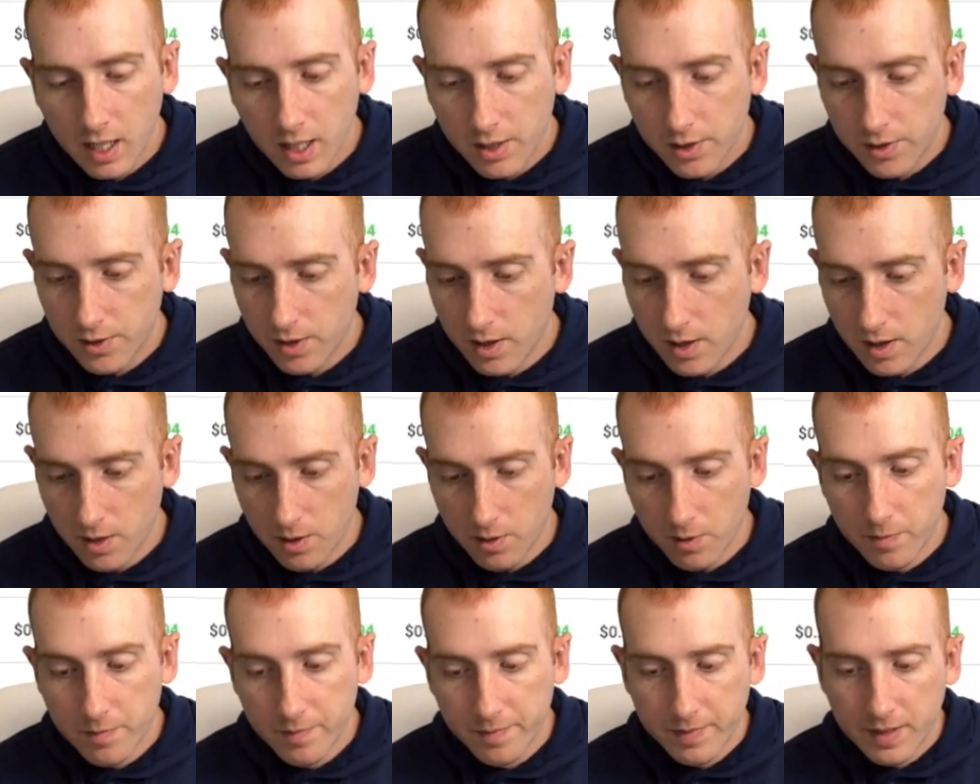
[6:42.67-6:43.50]

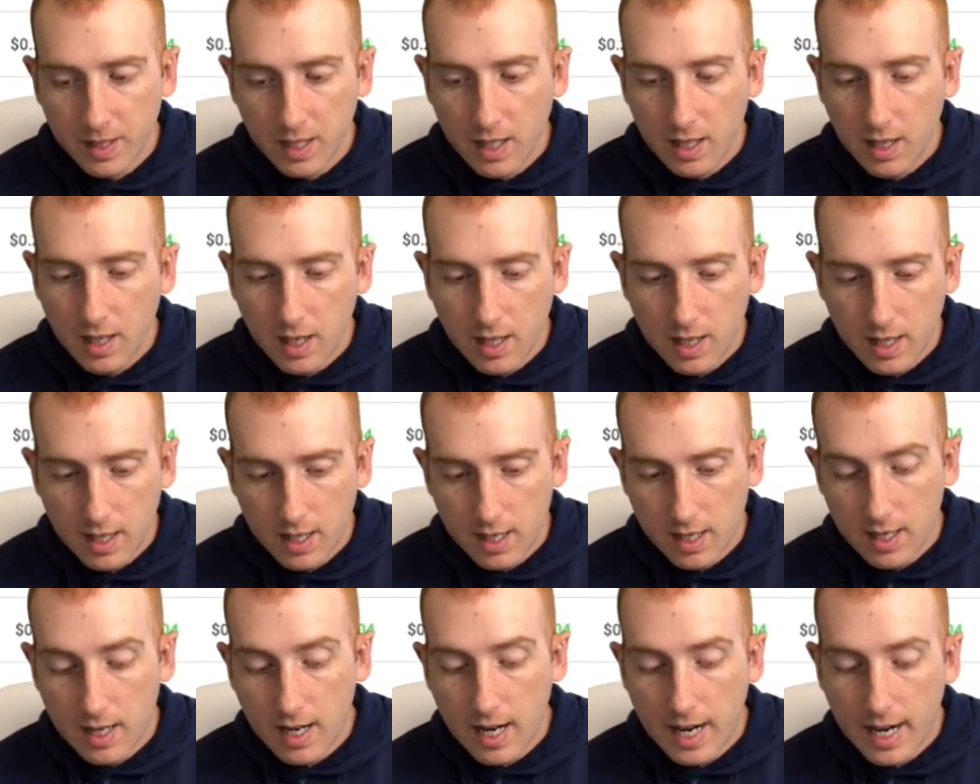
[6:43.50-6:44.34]
So
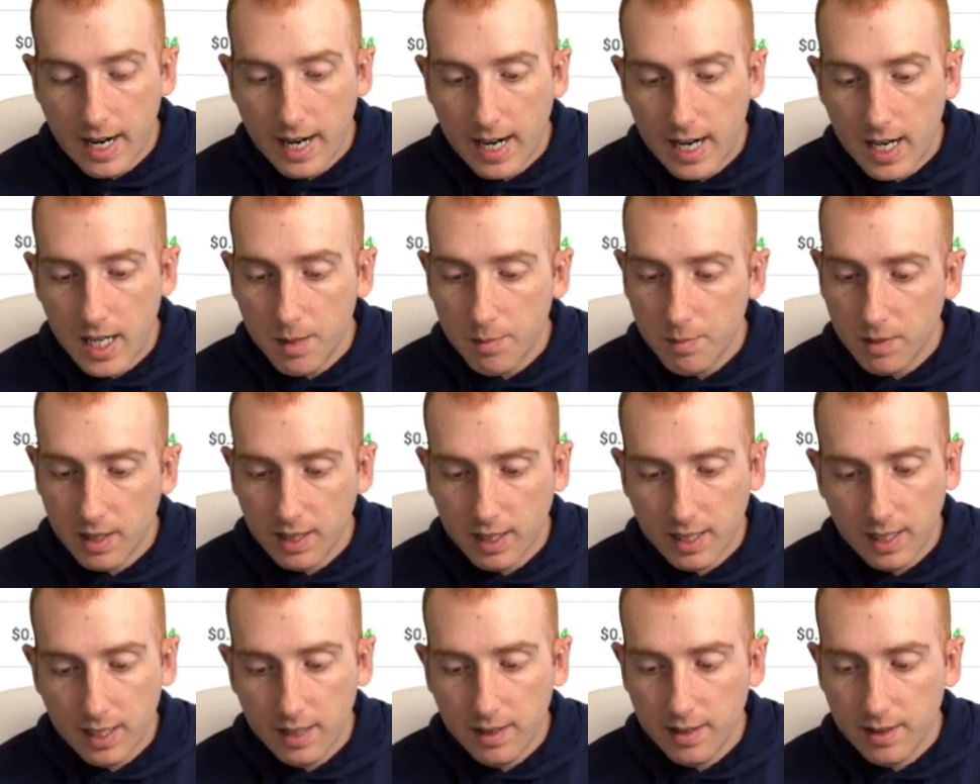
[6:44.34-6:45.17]
uh, I'm
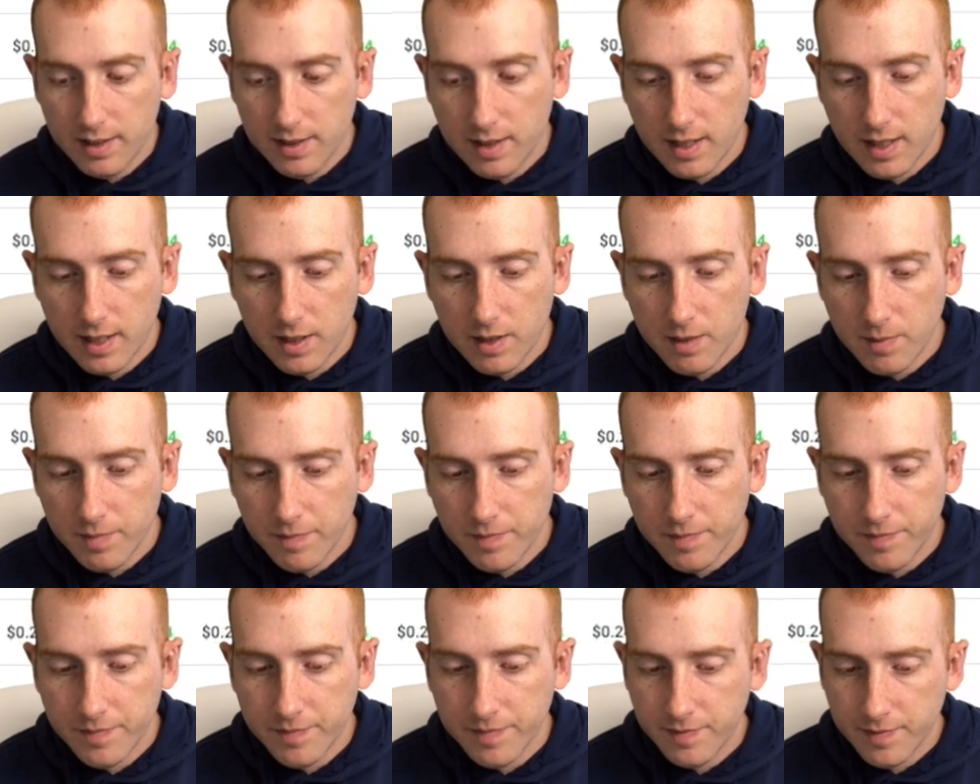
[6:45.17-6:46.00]
liking this item
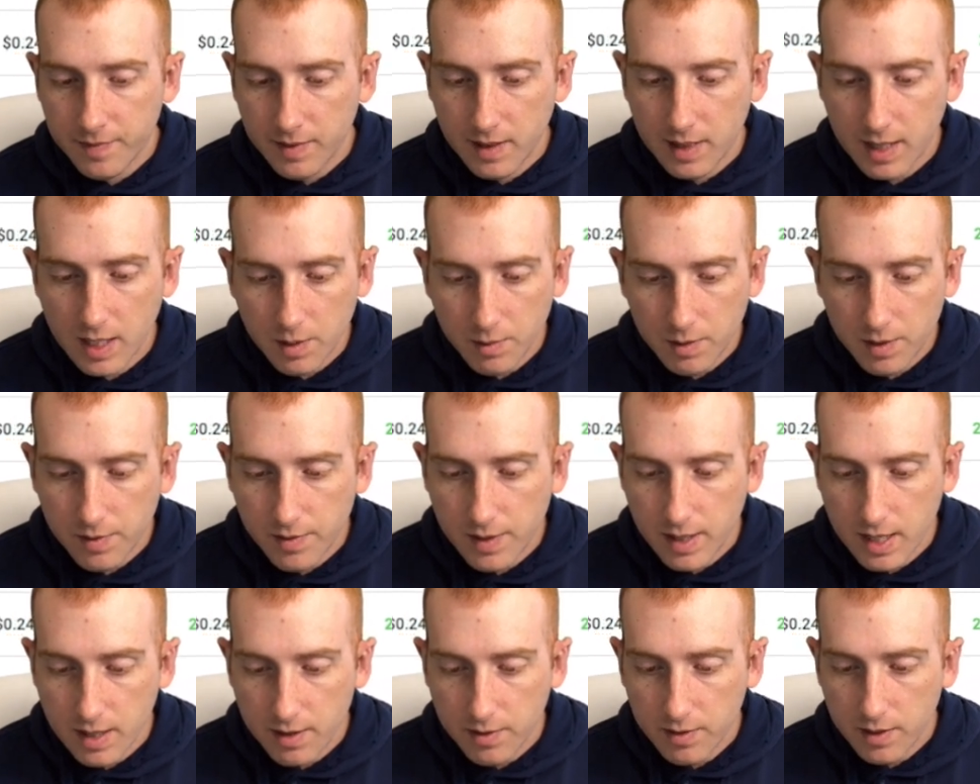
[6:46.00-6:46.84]
that we
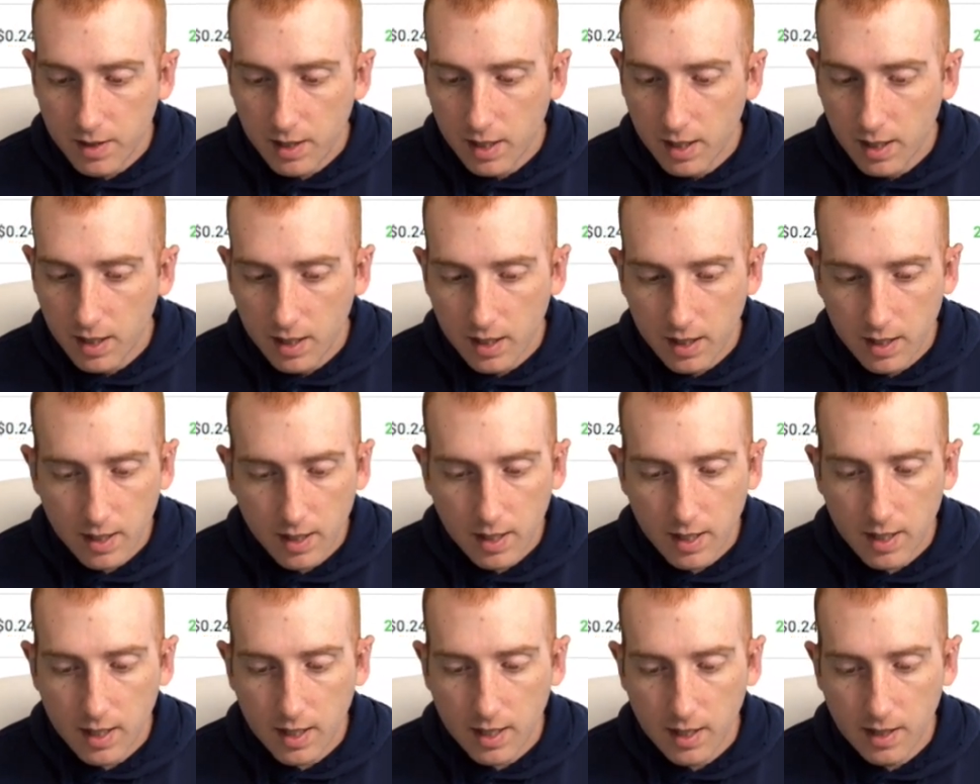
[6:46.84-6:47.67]
found.
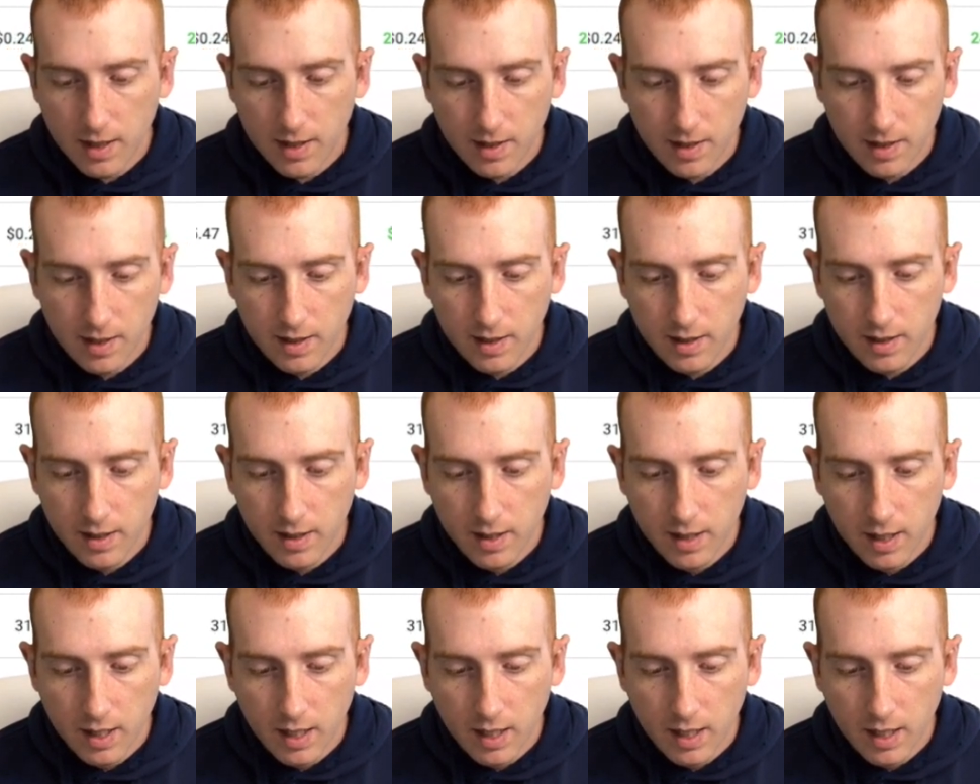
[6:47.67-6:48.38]
Uh,